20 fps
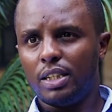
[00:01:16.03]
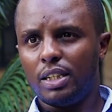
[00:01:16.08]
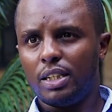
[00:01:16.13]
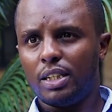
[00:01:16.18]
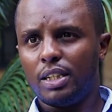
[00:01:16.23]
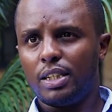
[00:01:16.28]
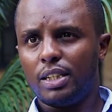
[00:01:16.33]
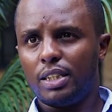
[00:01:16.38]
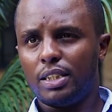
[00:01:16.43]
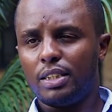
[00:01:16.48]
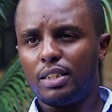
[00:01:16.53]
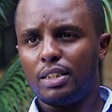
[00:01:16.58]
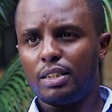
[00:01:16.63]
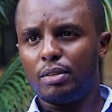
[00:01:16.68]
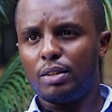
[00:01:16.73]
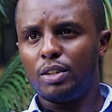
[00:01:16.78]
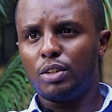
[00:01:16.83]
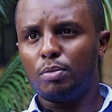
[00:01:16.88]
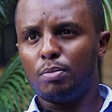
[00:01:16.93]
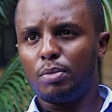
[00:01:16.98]
Uh, it's,
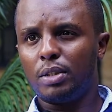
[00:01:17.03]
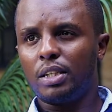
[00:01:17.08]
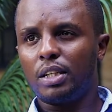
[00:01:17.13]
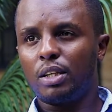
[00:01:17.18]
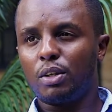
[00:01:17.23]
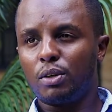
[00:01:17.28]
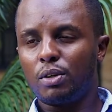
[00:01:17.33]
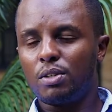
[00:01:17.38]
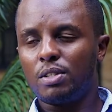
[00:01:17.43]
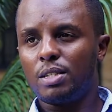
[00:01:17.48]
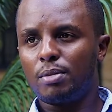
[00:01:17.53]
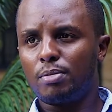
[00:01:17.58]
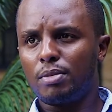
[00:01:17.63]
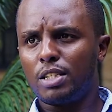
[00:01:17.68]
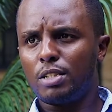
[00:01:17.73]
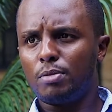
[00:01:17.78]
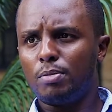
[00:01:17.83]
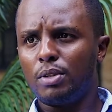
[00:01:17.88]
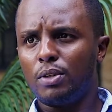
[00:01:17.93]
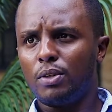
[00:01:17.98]
it's been a concept
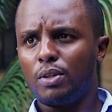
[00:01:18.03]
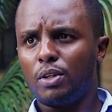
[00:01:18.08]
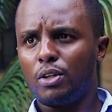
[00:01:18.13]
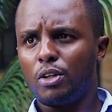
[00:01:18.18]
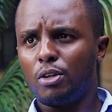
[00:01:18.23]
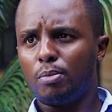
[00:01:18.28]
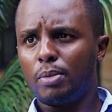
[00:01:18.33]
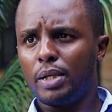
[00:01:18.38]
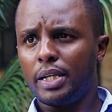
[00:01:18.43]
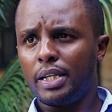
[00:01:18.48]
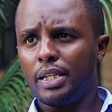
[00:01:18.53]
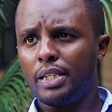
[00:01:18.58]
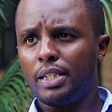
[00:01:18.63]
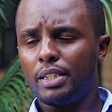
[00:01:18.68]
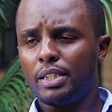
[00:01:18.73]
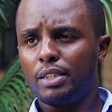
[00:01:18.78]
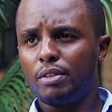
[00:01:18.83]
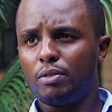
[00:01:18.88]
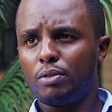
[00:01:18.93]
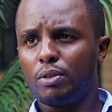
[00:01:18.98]
that's been on our mind
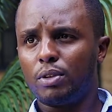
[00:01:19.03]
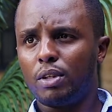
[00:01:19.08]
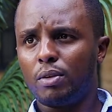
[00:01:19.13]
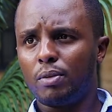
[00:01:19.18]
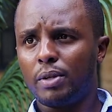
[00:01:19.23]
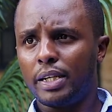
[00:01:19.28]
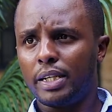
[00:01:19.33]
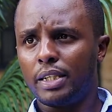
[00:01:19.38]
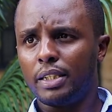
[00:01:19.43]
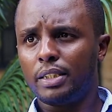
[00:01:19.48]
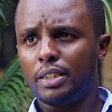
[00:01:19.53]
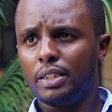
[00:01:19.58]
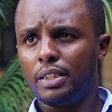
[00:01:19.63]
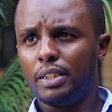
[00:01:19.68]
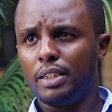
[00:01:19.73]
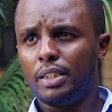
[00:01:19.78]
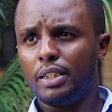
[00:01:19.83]
for a while,